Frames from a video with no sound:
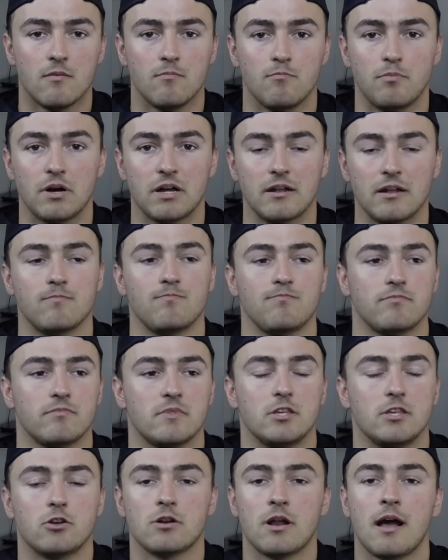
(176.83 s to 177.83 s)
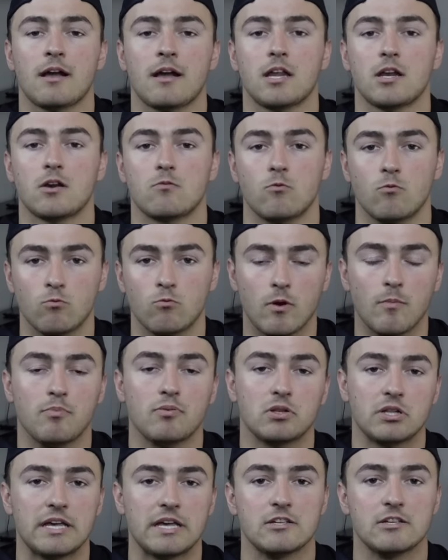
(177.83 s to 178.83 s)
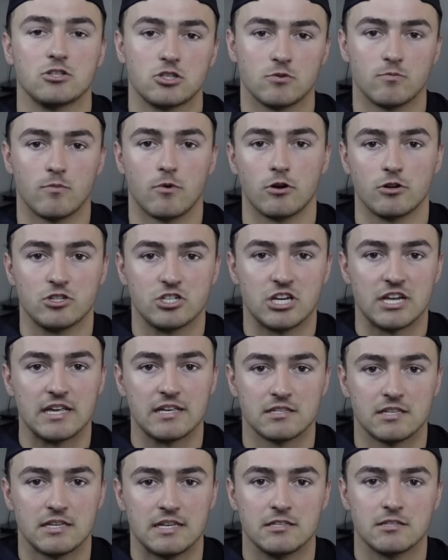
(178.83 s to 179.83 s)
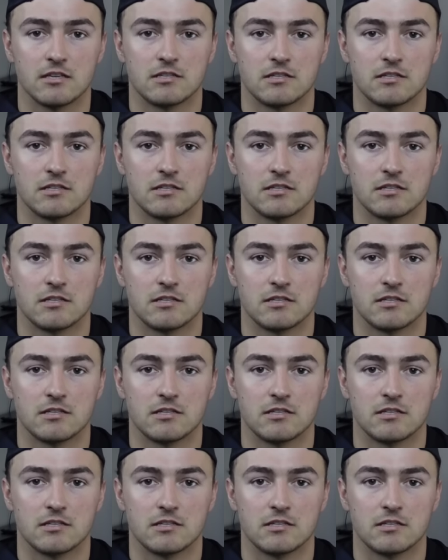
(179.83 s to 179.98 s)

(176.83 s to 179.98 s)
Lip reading: but you're not going to replace Ja'Marr Chase. He's a